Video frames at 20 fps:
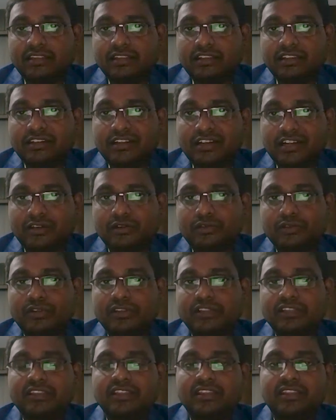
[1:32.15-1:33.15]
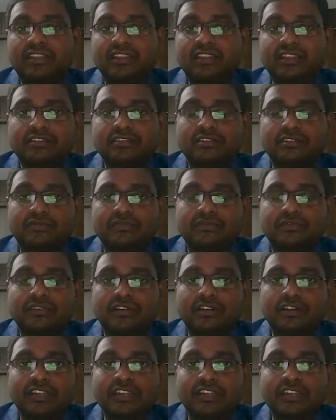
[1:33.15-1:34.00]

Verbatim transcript: in controlling the rates of uh,